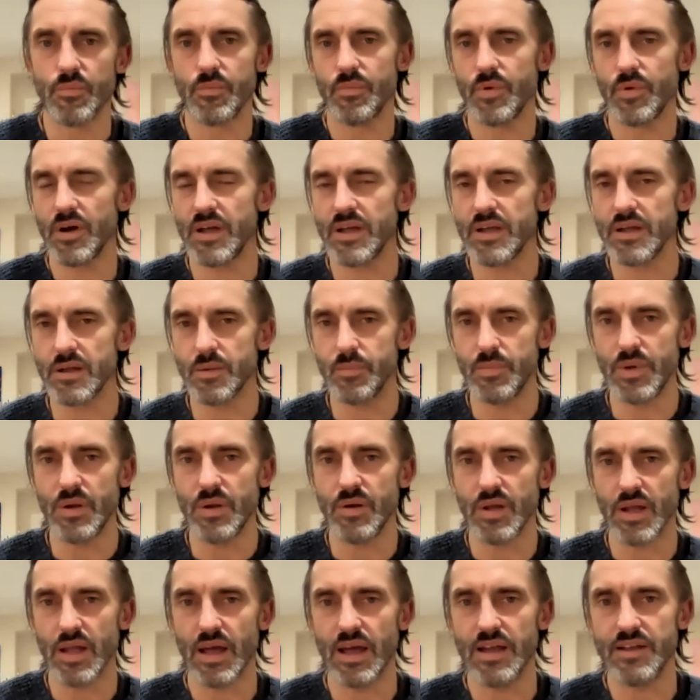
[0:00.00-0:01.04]
by
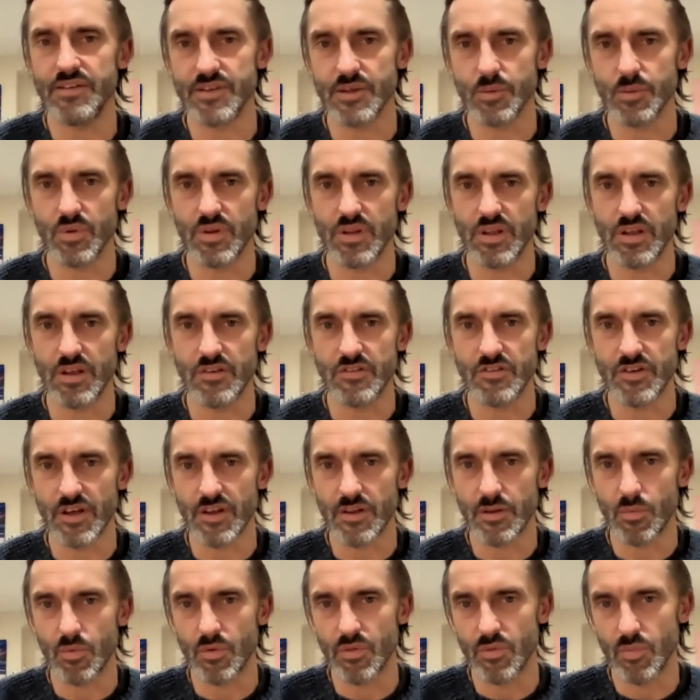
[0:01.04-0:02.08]
communicating with each
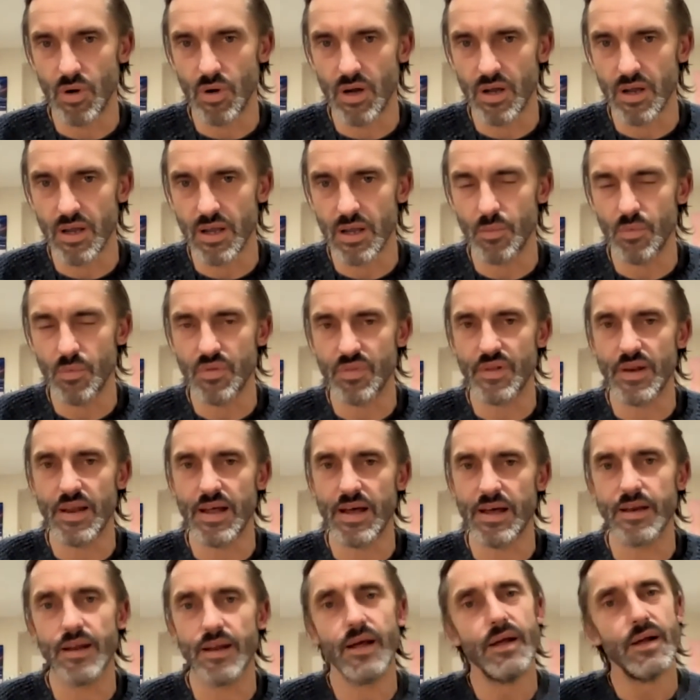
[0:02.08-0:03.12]
other, with working with the
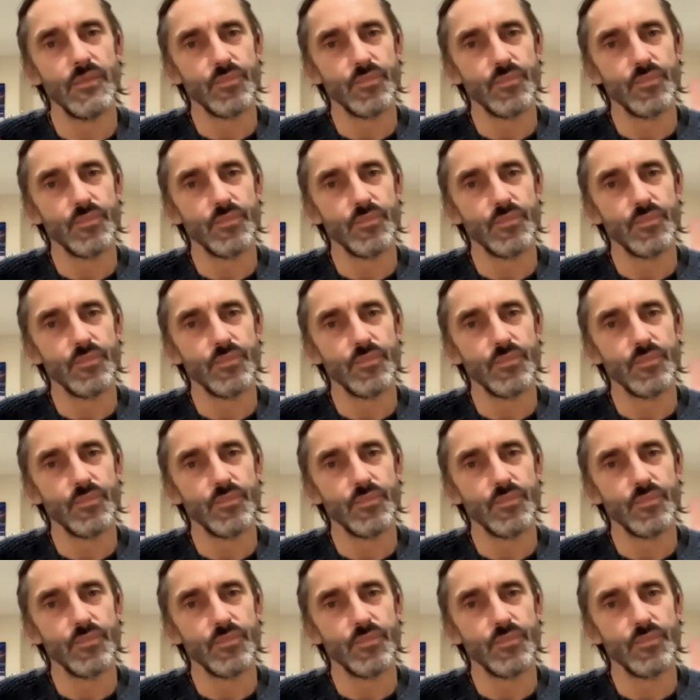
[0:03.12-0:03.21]
land.